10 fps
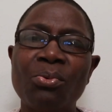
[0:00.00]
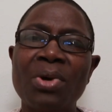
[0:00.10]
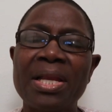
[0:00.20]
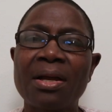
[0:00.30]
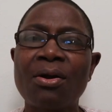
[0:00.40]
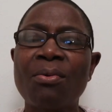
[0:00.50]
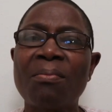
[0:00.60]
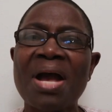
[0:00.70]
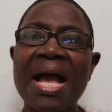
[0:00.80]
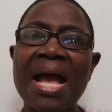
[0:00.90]

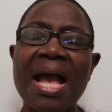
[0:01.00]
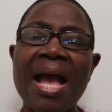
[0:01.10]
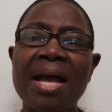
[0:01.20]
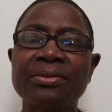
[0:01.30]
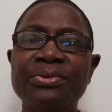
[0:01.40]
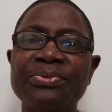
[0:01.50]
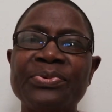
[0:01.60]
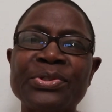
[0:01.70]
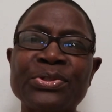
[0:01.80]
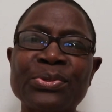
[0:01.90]
Welcome back to
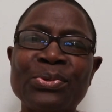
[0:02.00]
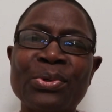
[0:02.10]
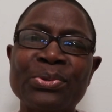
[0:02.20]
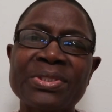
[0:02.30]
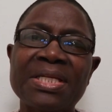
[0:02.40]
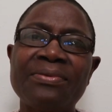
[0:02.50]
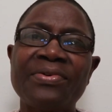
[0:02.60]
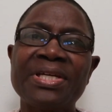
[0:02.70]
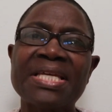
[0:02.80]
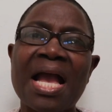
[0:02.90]
the Solo
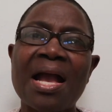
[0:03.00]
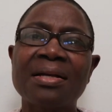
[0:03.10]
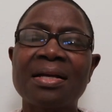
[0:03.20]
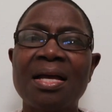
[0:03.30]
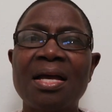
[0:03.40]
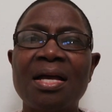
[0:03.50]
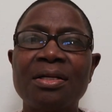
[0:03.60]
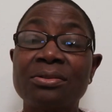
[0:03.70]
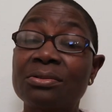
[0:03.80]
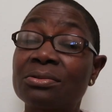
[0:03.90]
Silver Young
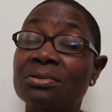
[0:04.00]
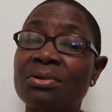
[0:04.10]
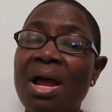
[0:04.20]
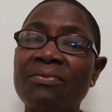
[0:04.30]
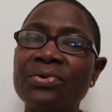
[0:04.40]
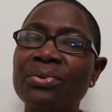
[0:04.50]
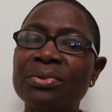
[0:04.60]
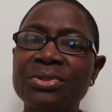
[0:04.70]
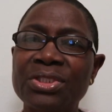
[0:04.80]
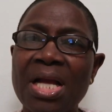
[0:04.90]

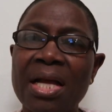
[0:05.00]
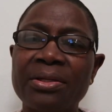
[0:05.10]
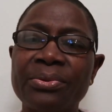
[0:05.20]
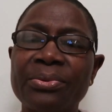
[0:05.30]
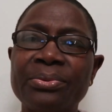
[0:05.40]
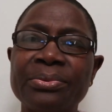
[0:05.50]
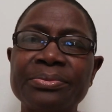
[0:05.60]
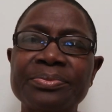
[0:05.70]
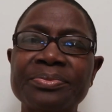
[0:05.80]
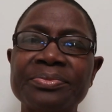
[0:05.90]
Travel
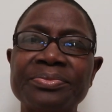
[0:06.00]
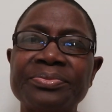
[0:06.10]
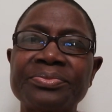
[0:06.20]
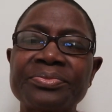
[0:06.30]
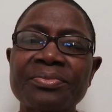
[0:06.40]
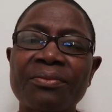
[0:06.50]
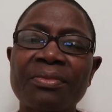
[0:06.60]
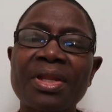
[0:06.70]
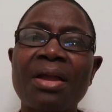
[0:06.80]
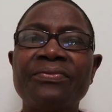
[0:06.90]
Channel.
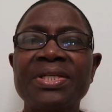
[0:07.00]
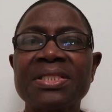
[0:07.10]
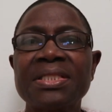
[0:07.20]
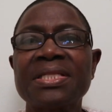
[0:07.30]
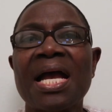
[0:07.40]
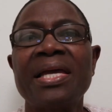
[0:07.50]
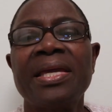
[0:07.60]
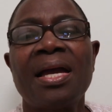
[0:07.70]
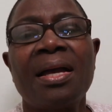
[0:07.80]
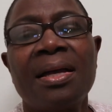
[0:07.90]
This is
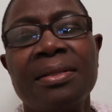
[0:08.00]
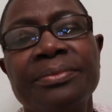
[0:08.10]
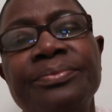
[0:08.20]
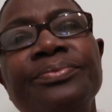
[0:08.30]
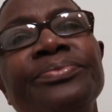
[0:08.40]
Aya.